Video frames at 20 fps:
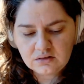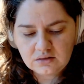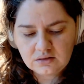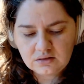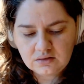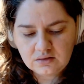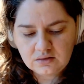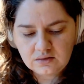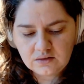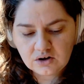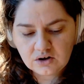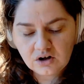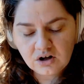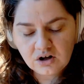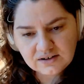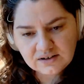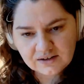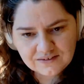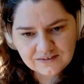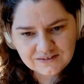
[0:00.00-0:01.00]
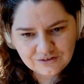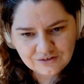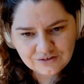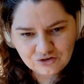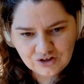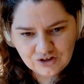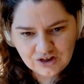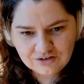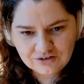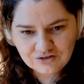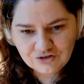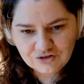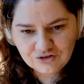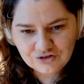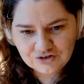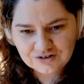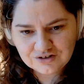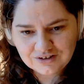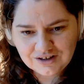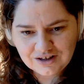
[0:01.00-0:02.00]
the context has changed
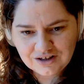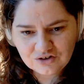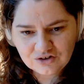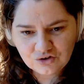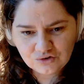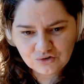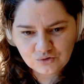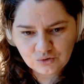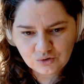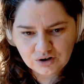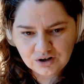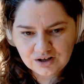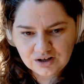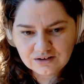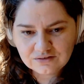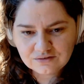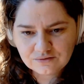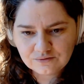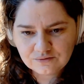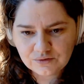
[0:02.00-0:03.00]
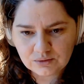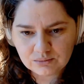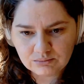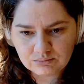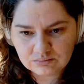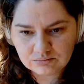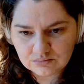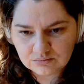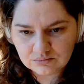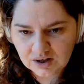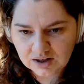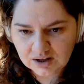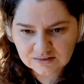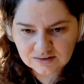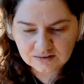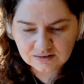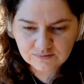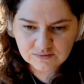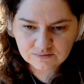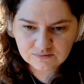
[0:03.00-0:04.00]
in your story from
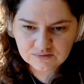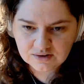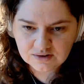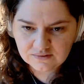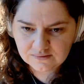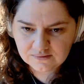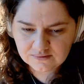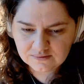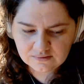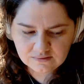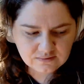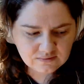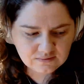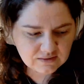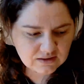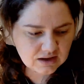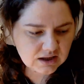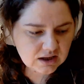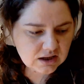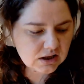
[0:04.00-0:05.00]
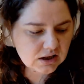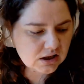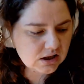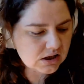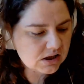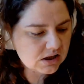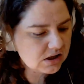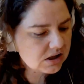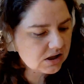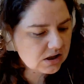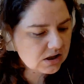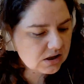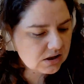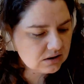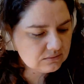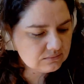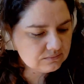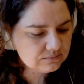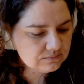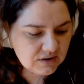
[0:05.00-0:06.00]
1950s city.
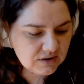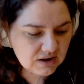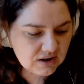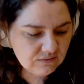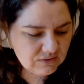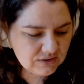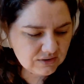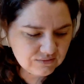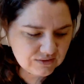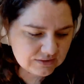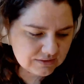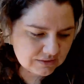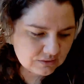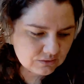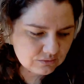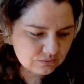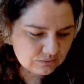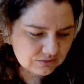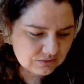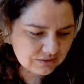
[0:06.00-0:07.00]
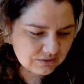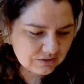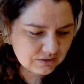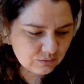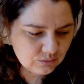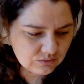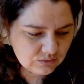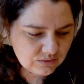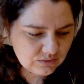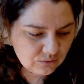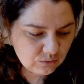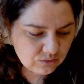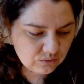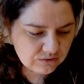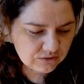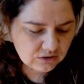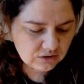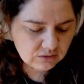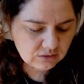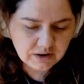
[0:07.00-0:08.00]
Even if it didn't, this would
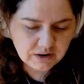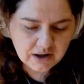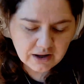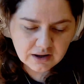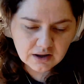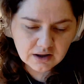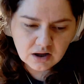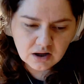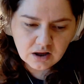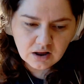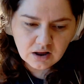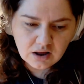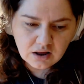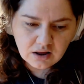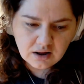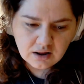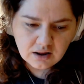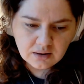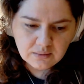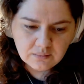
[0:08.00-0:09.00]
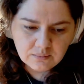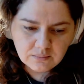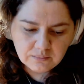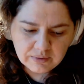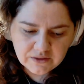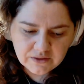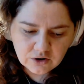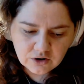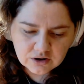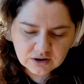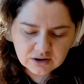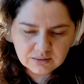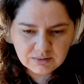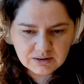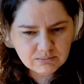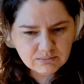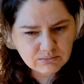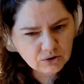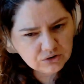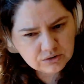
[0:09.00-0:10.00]
still apply. But there are going to be
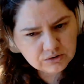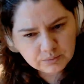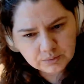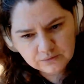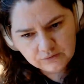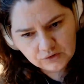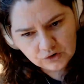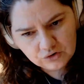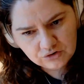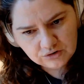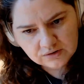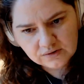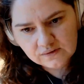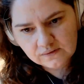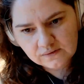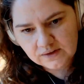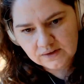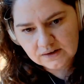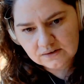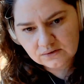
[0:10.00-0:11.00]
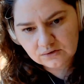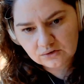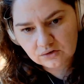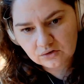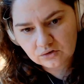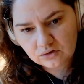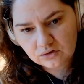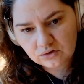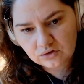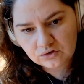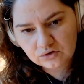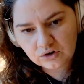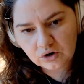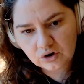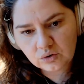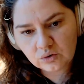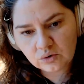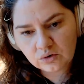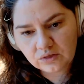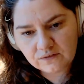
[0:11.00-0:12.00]
multiple versions of this.
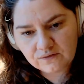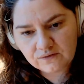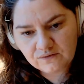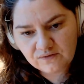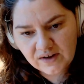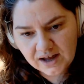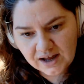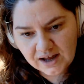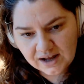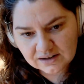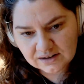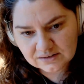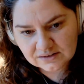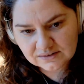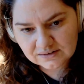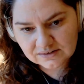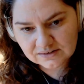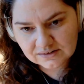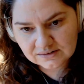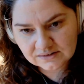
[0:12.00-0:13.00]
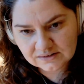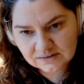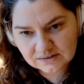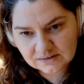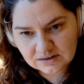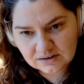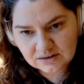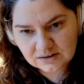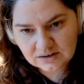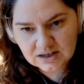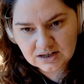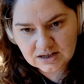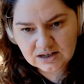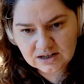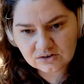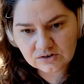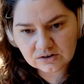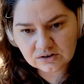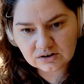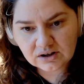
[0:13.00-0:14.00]
So the facts need
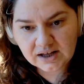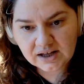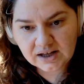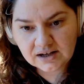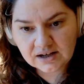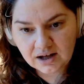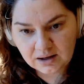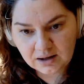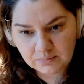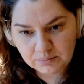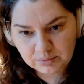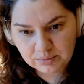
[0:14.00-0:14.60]
to line up